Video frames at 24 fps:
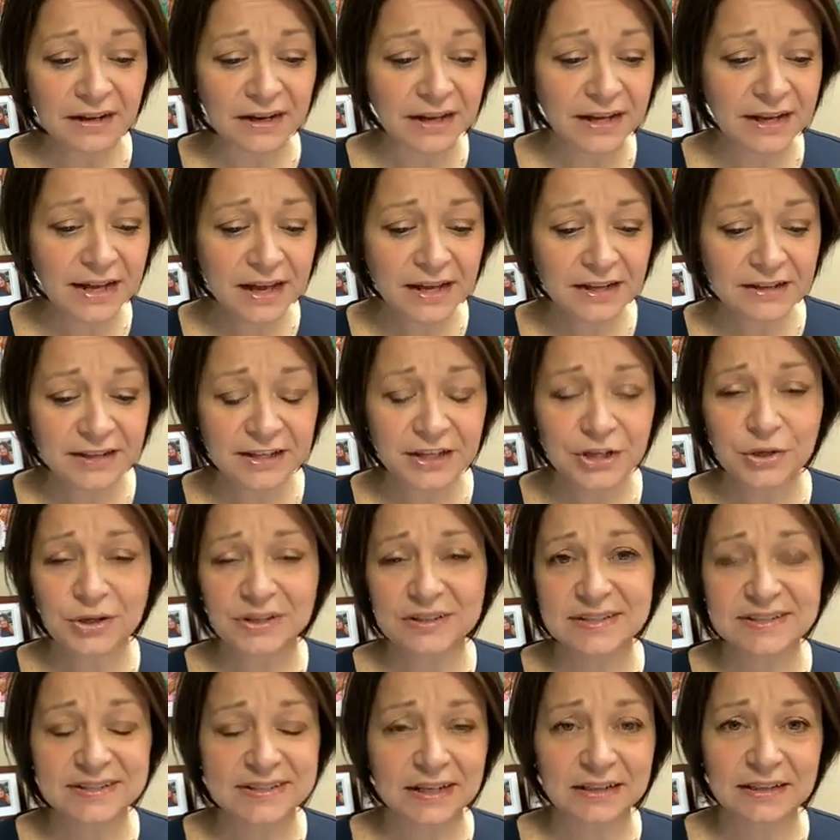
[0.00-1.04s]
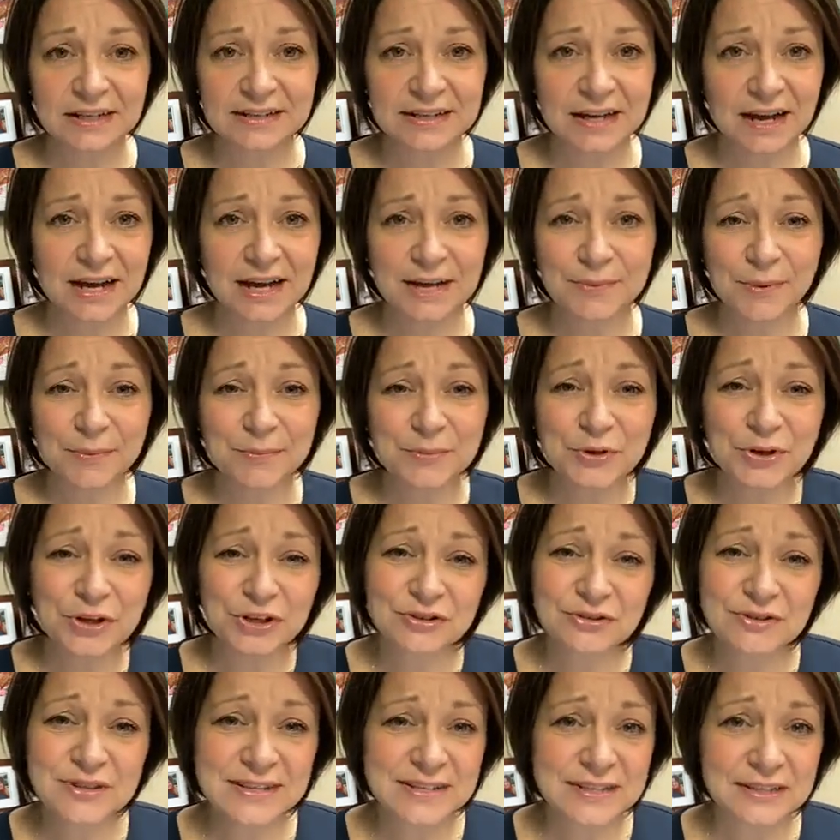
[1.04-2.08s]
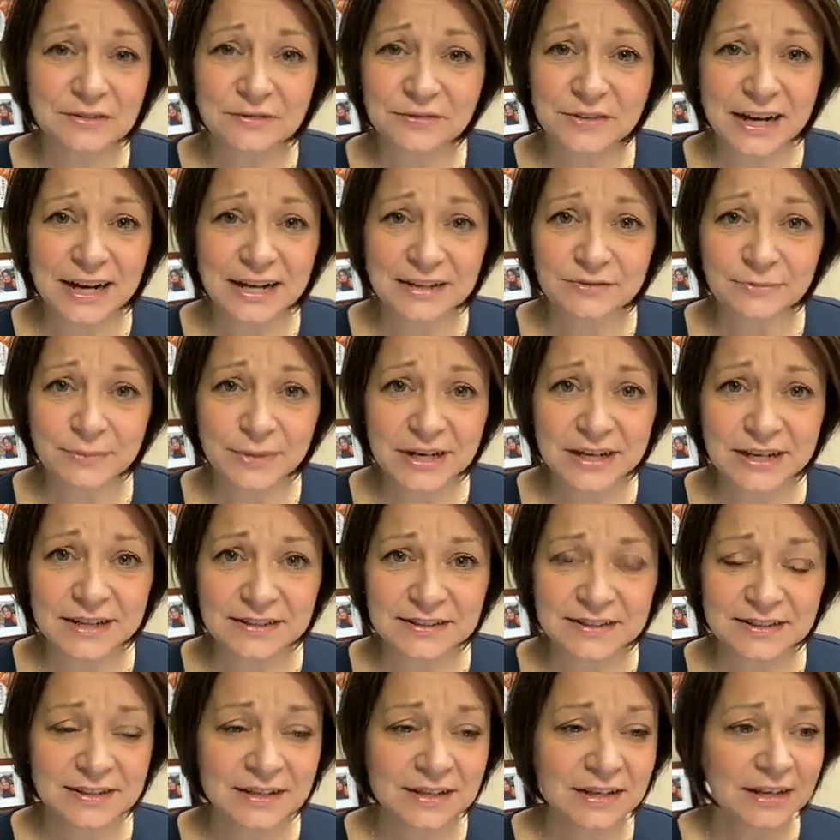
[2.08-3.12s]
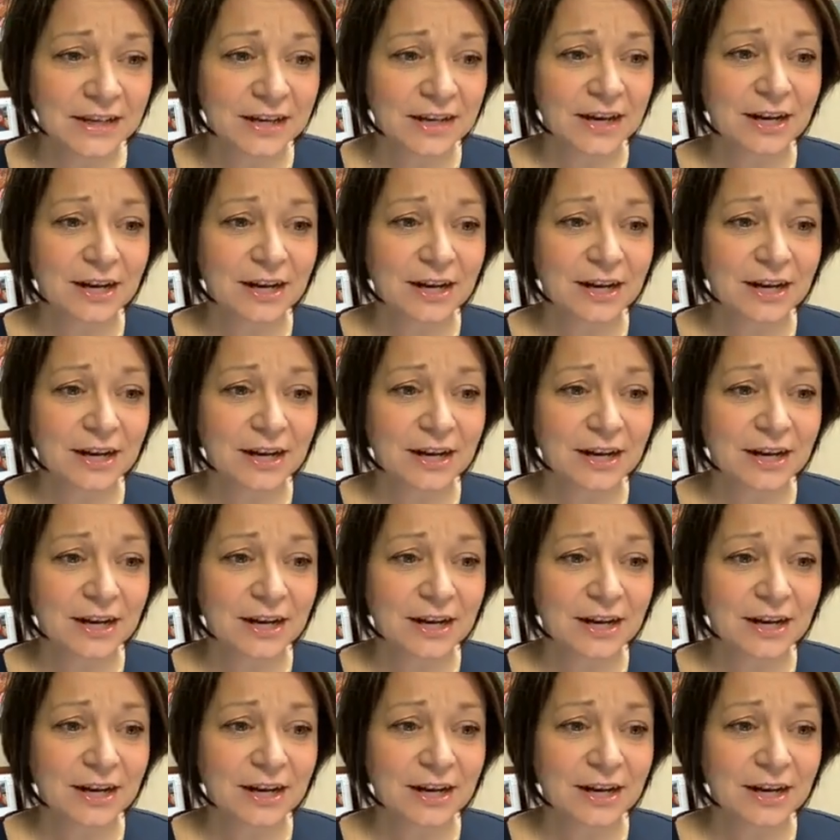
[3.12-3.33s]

and again, you get to set the time, and you can do this in five minutes.